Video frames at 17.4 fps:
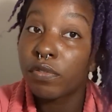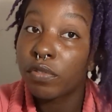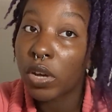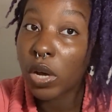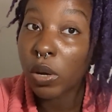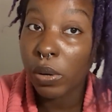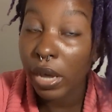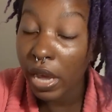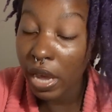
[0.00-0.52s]

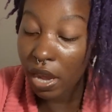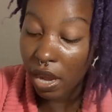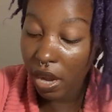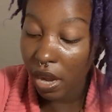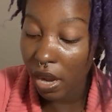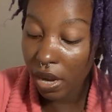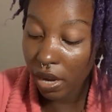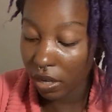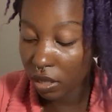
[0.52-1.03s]

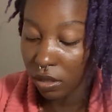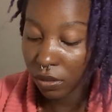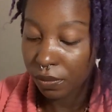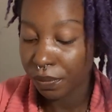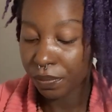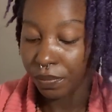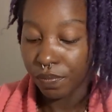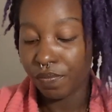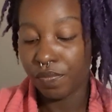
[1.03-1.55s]
Okay.
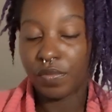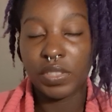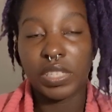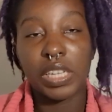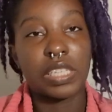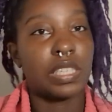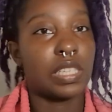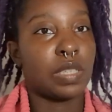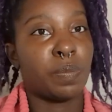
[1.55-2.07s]

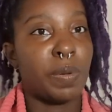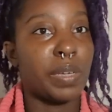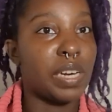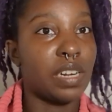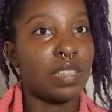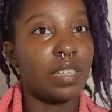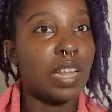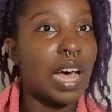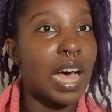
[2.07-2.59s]
This has been
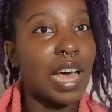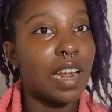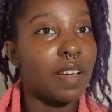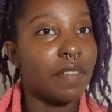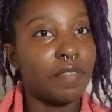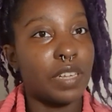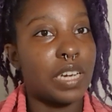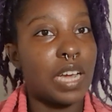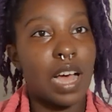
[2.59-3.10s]
a lot
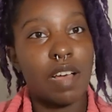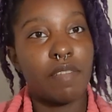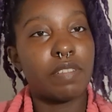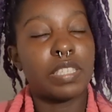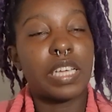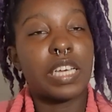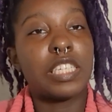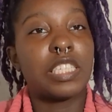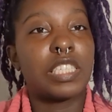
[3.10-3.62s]
of the
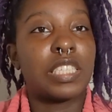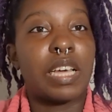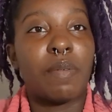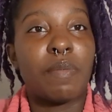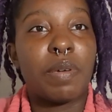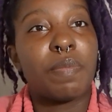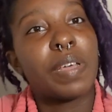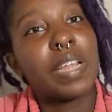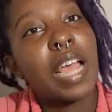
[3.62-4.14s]
conversations that
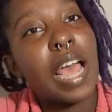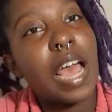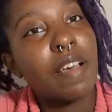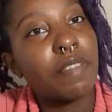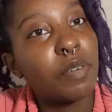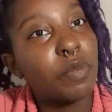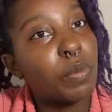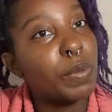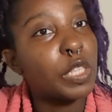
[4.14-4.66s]
we've been
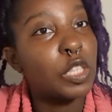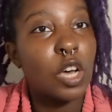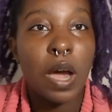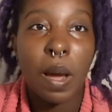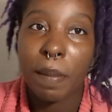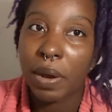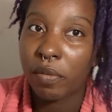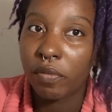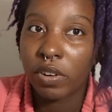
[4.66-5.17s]
having. We've been
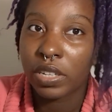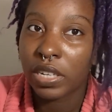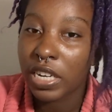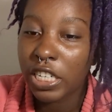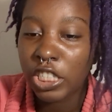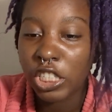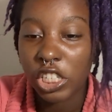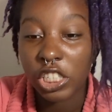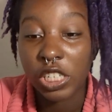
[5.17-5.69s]
talking about
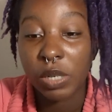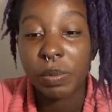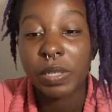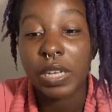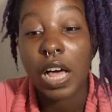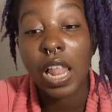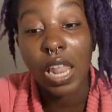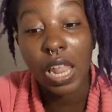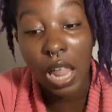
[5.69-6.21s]
relationships
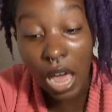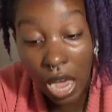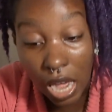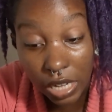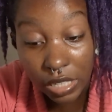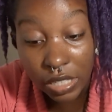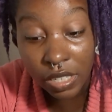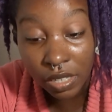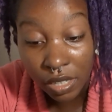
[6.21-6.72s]
a
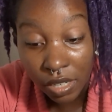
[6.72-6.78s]
lot.